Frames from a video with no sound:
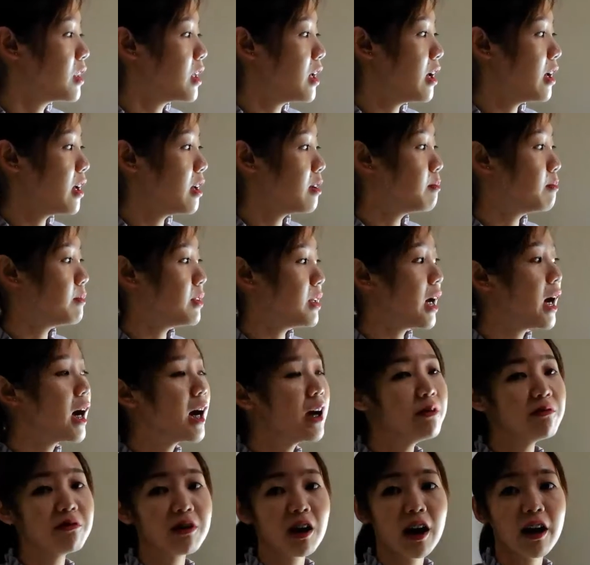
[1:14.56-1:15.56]
And
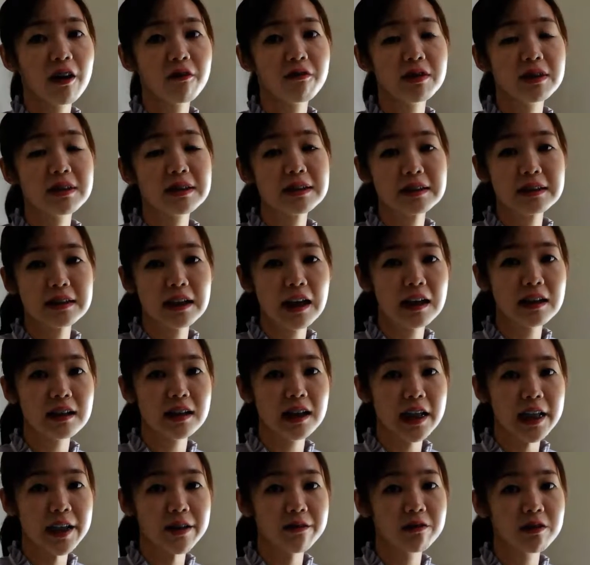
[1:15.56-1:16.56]
behind we have a sand
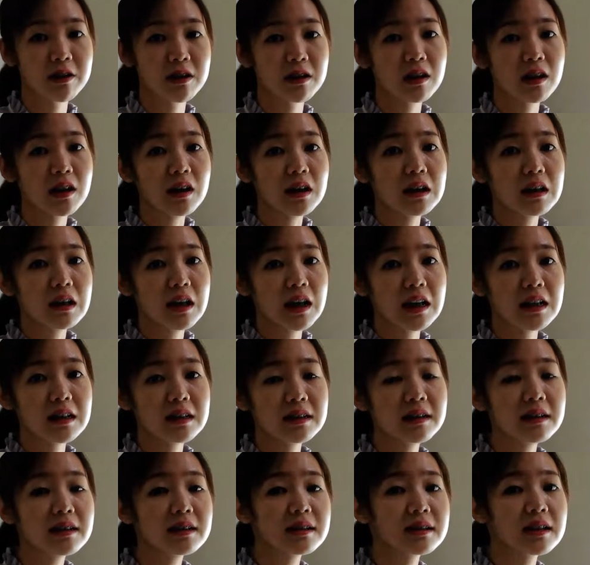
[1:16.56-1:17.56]
area, and
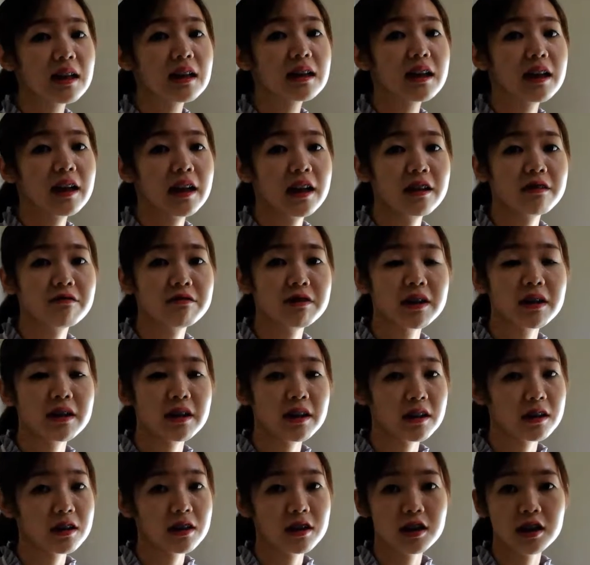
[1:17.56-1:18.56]
this sand area
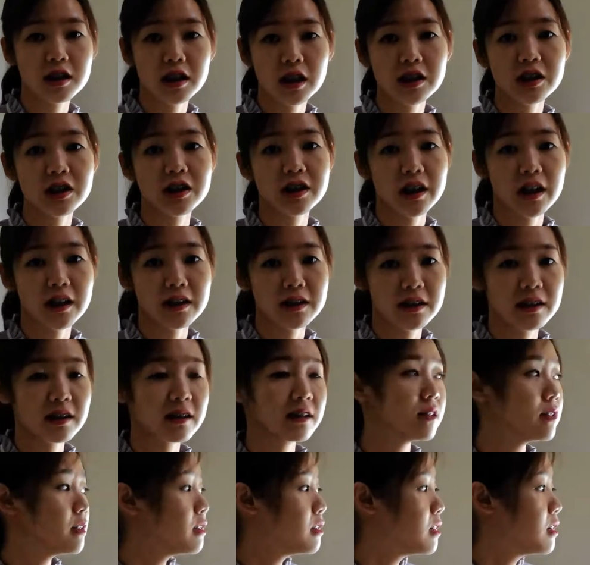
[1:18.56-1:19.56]
is not sheltered.
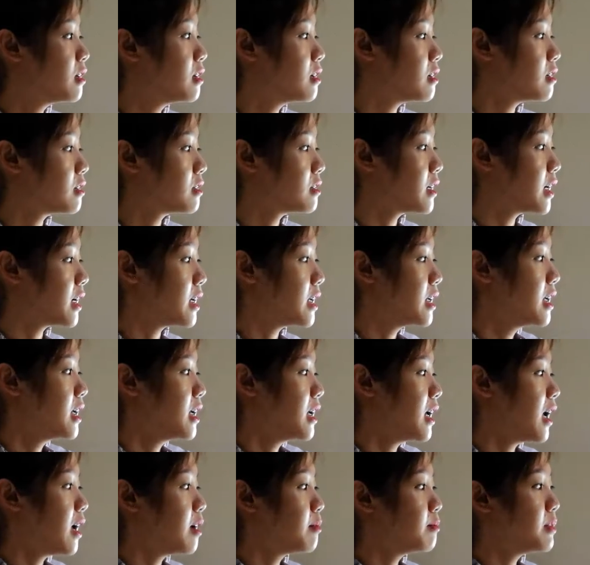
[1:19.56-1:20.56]
Alright,
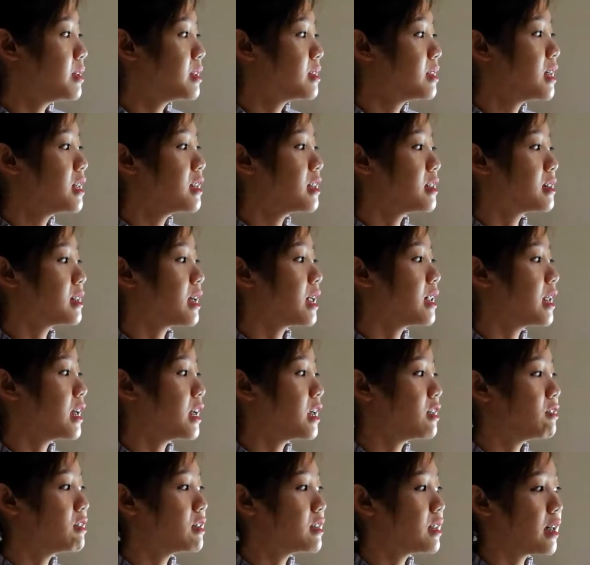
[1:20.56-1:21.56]
and beside the sand
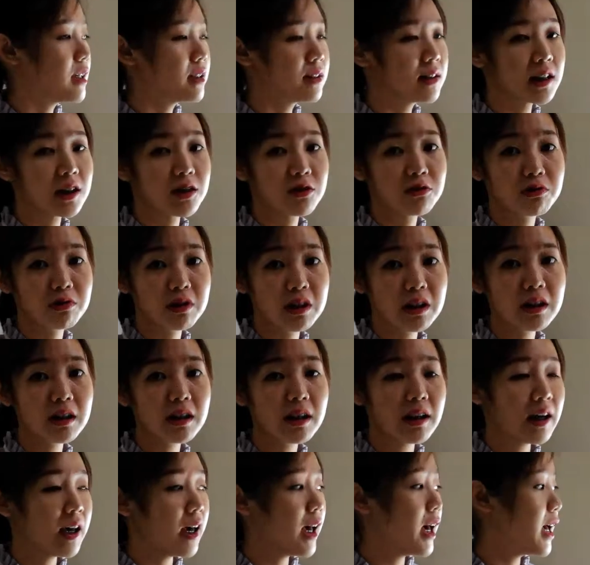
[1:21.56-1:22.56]
area there's a tree,
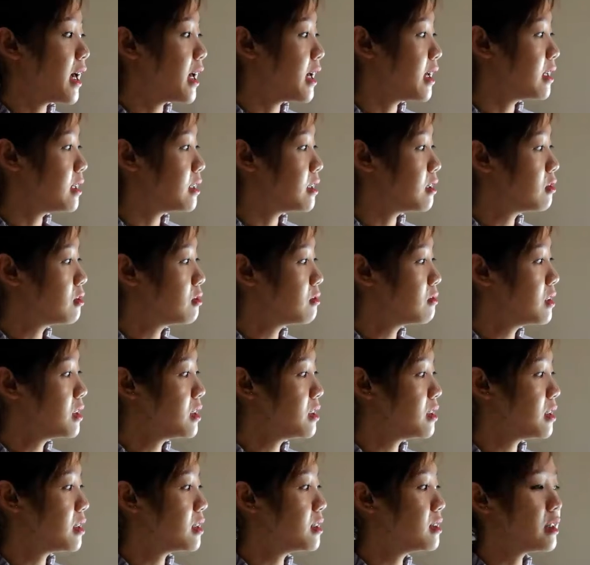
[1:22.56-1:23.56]
and over
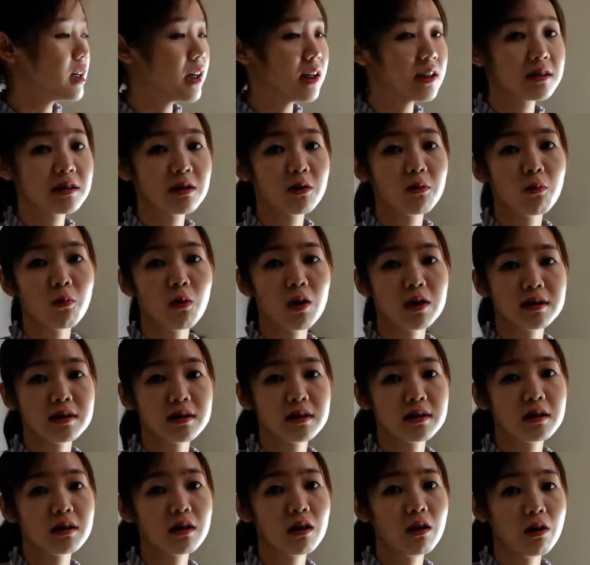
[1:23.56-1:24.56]
here there is a
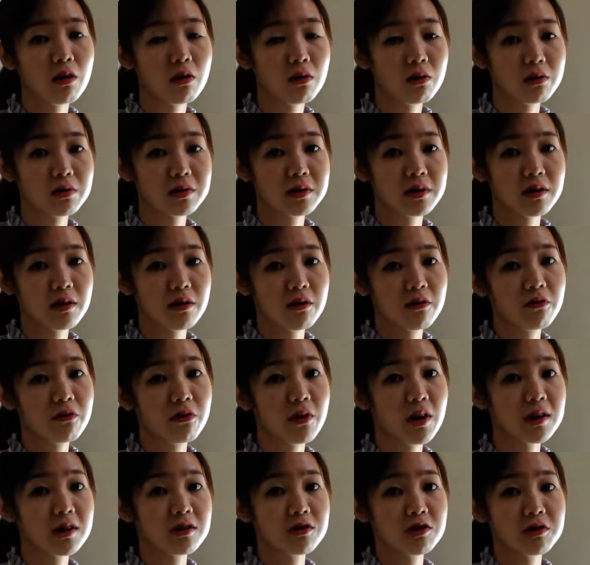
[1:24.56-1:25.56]
water hose
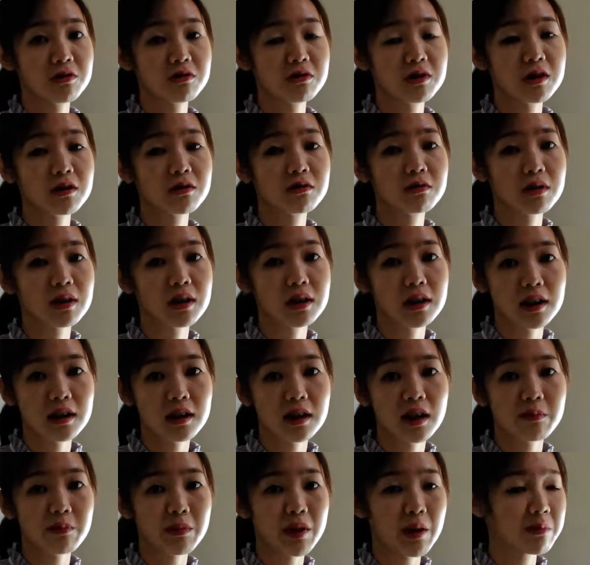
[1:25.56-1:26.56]
for the children to clean
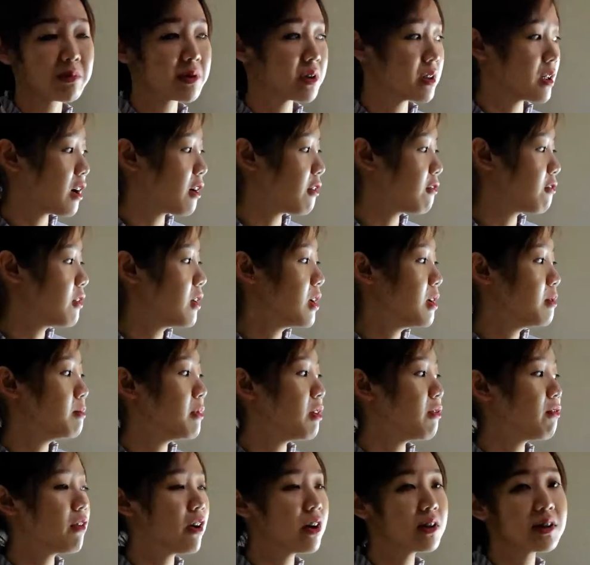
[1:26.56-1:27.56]
up themselves
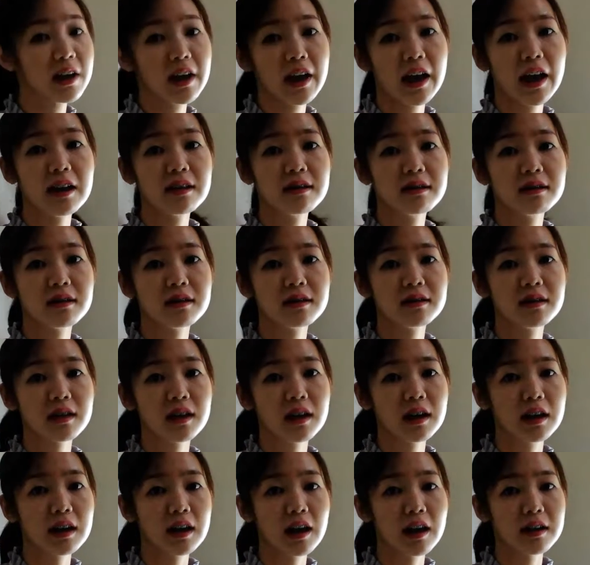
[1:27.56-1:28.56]
before they enter the
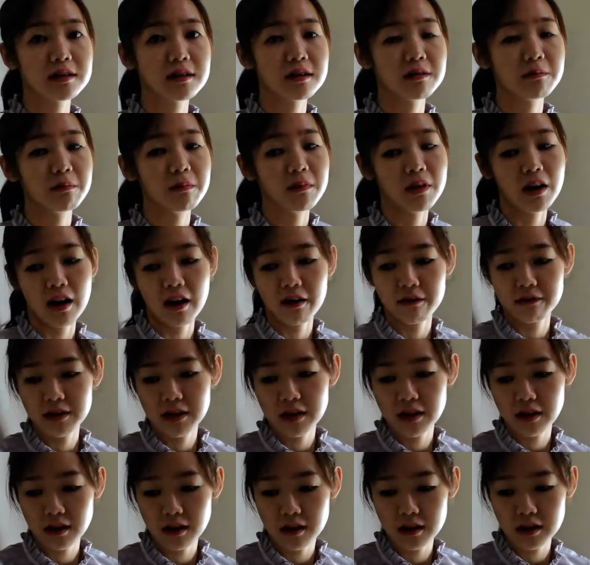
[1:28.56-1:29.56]
class
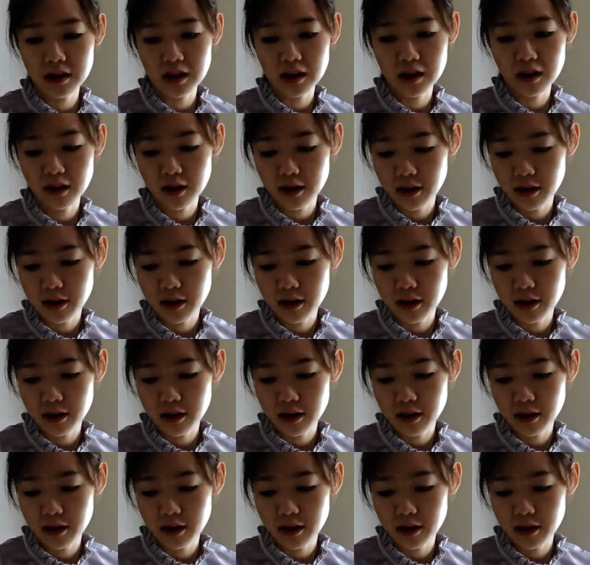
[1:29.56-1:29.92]
after the